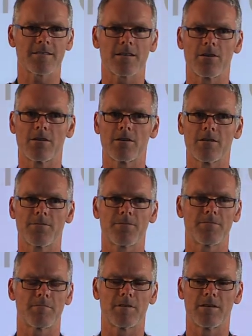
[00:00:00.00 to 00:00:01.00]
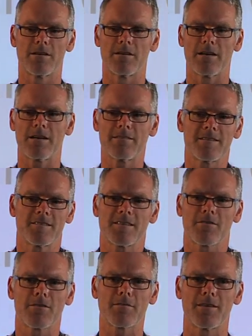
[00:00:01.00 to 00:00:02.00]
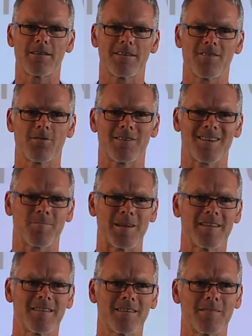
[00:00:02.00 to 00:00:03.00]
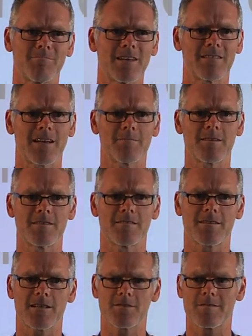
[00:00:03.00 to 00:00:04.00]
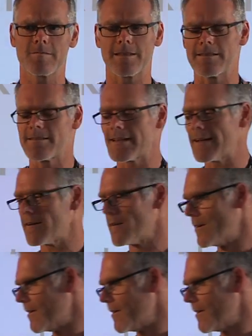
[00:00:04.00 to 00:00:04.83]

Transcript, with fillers: a lot of uh, this is another thing that is not explicit many times in discussions, but it's there.